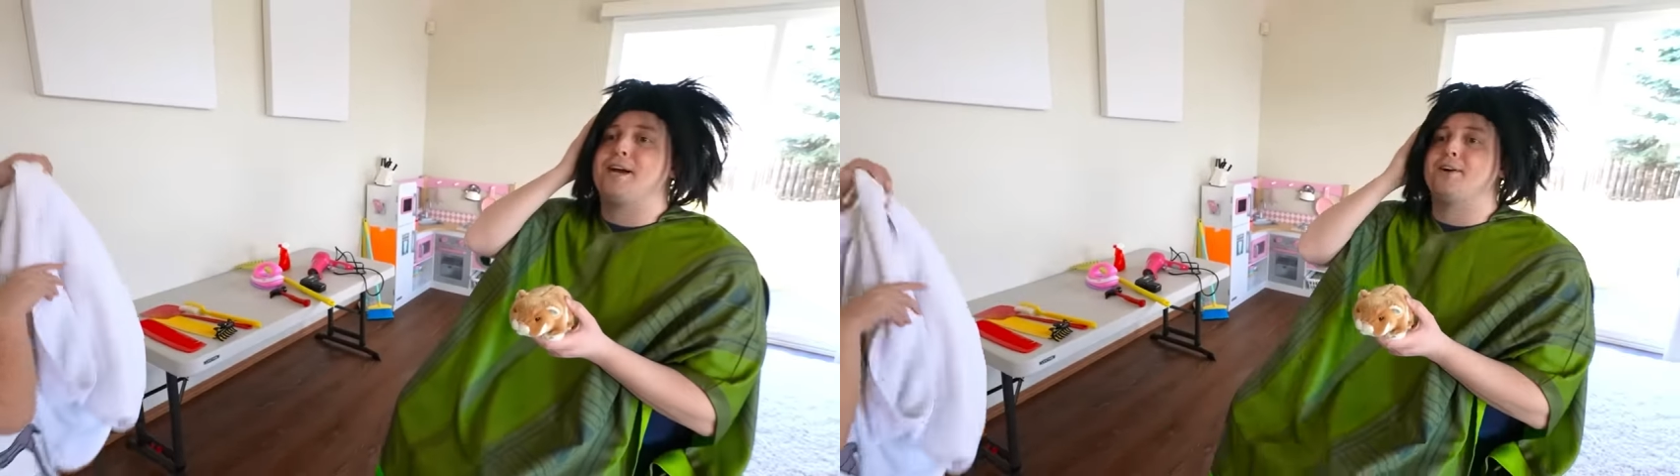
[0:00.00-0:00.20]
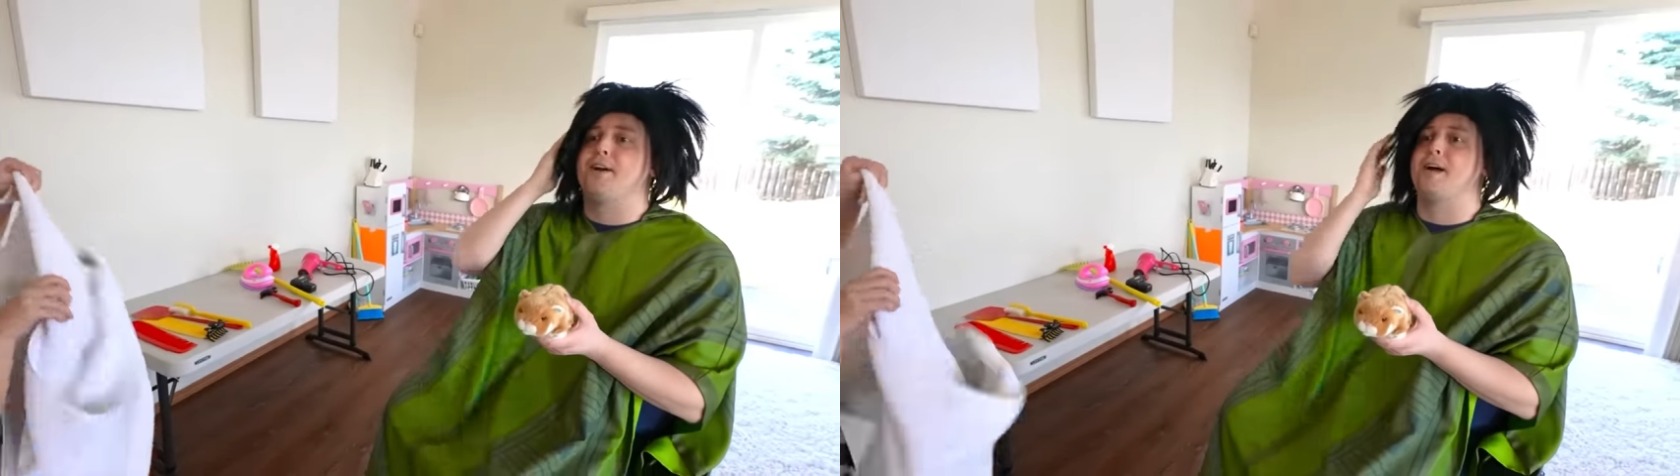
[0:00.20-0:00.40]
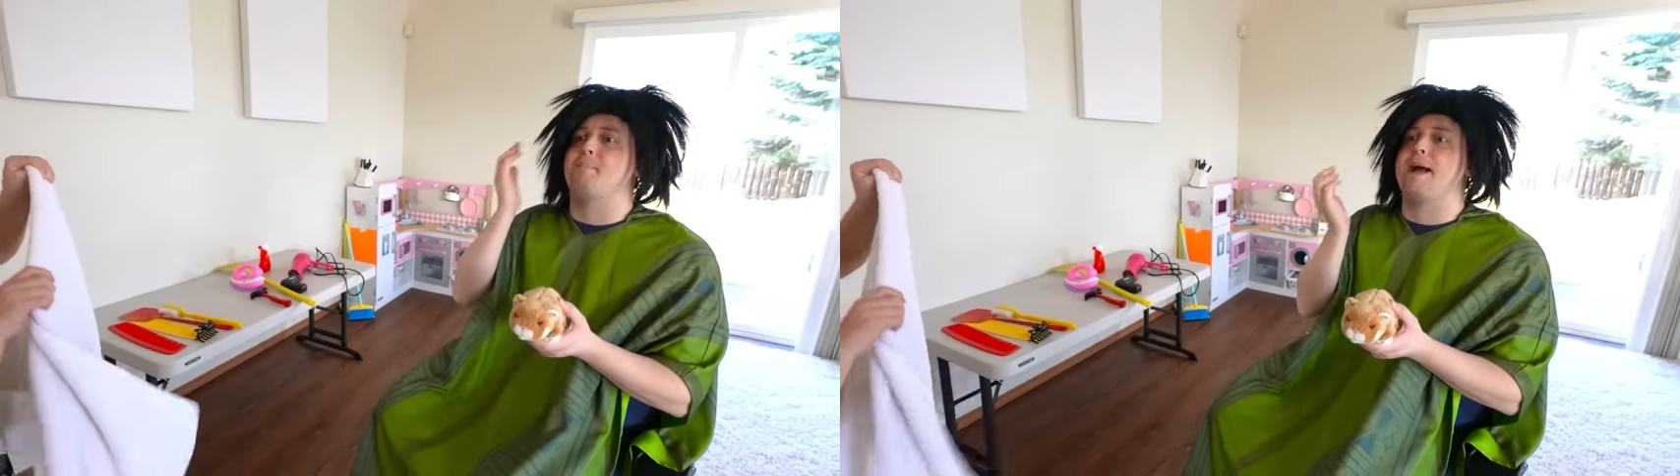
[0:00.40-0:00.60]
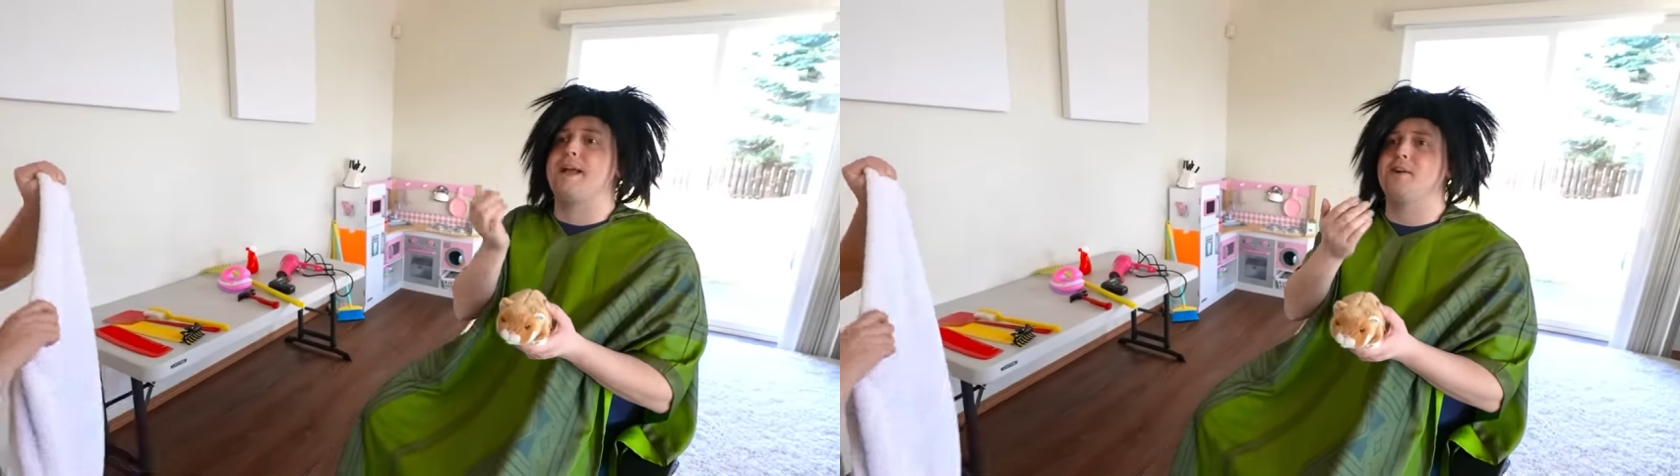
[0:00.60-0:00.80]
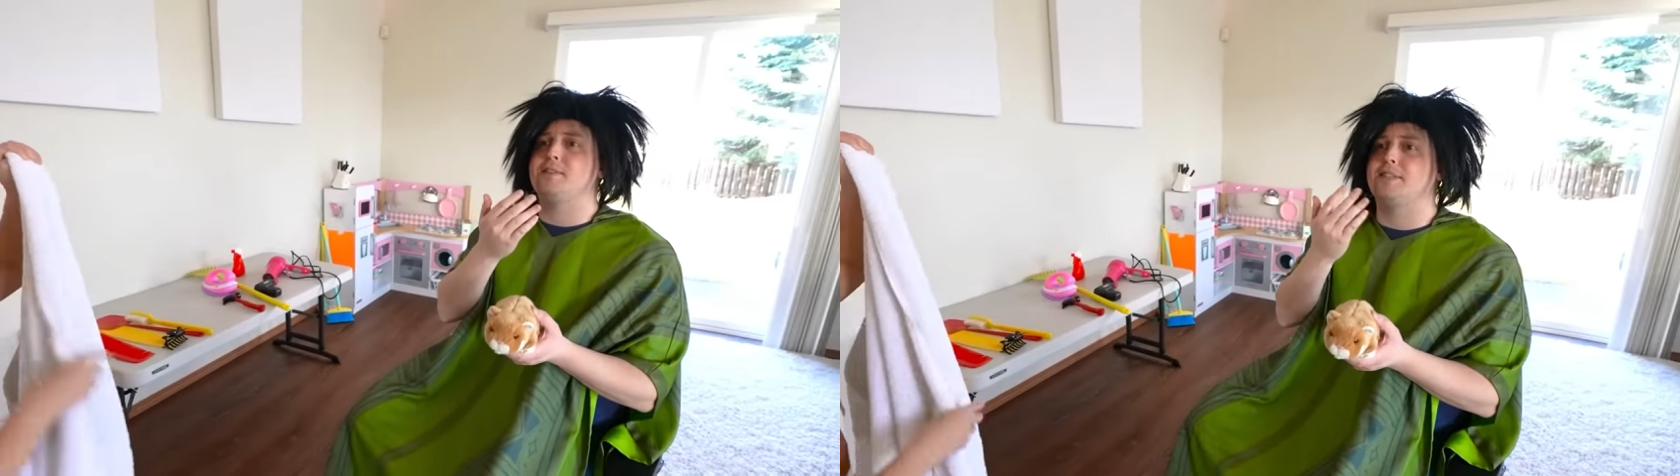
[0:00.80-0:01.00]
haircut? My
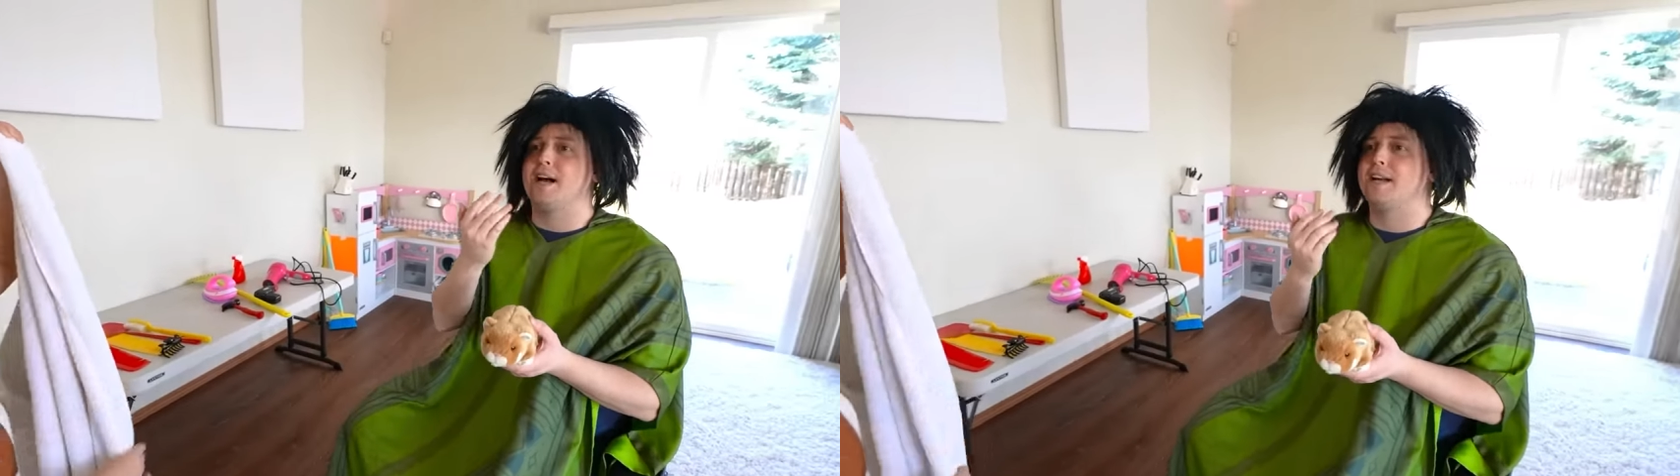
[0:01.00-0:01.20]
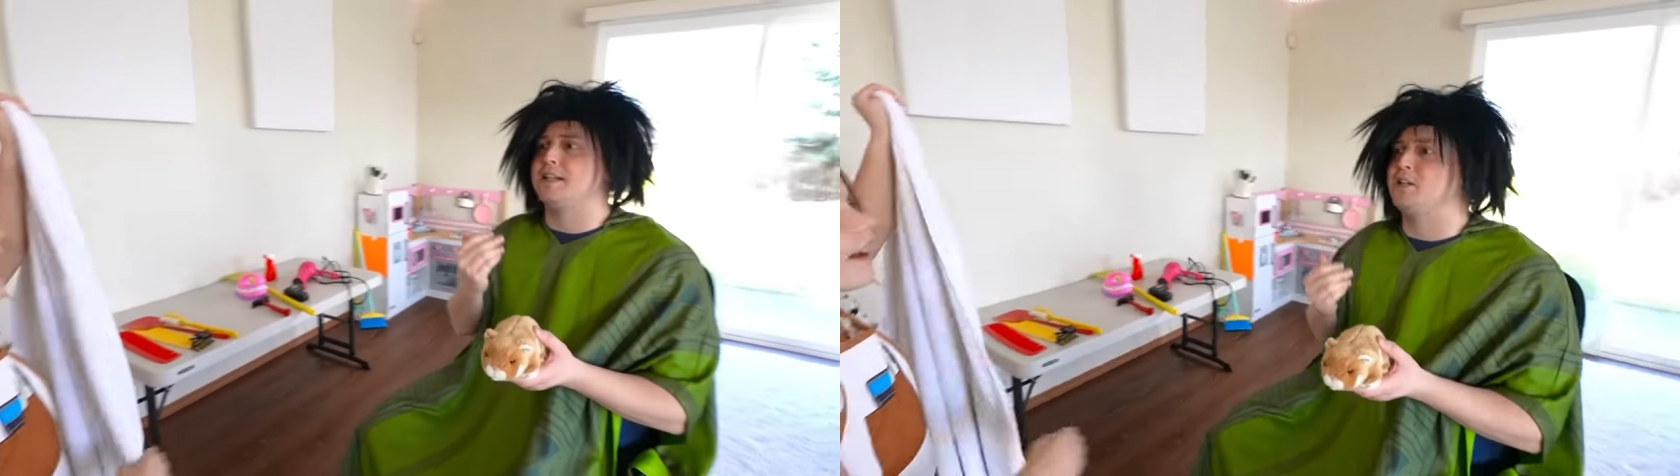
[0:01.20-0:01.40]
hair has gotten a